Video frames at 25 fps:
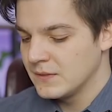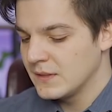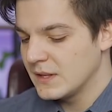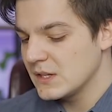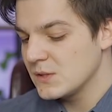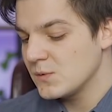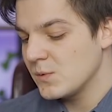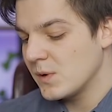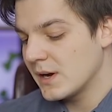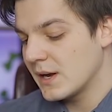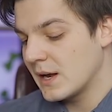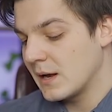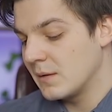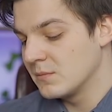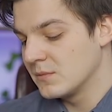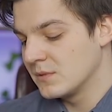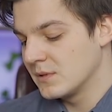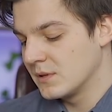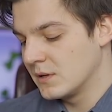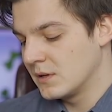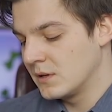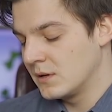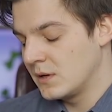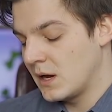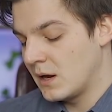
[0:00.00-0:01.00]
that's why
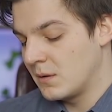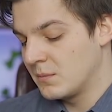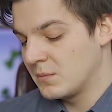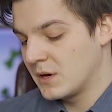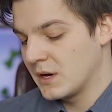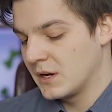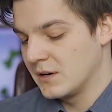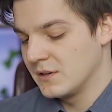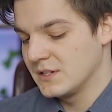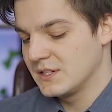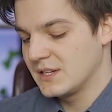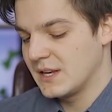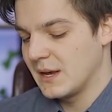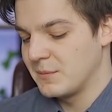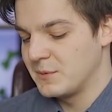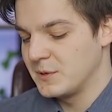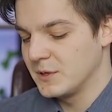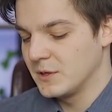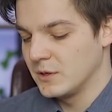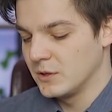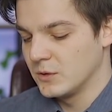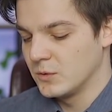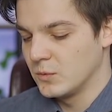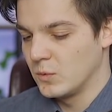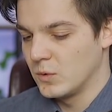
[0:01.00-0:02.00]
I'm kind of
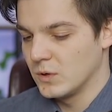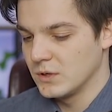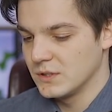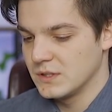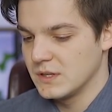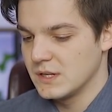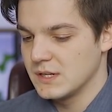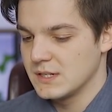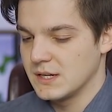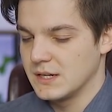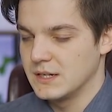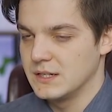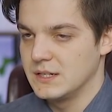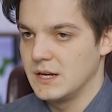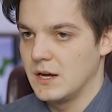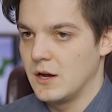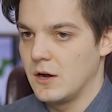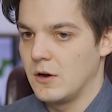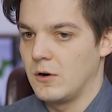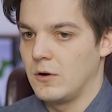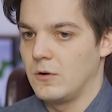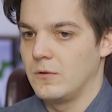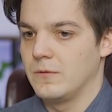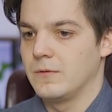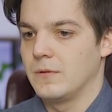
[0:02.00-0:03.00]
skeptical towards this idea
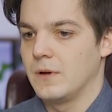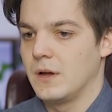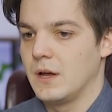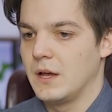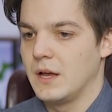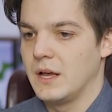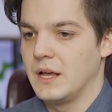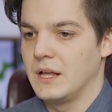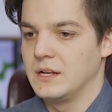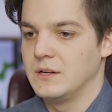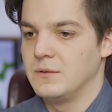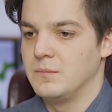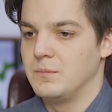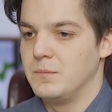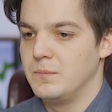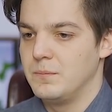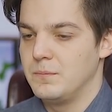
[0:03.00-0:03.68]
of it,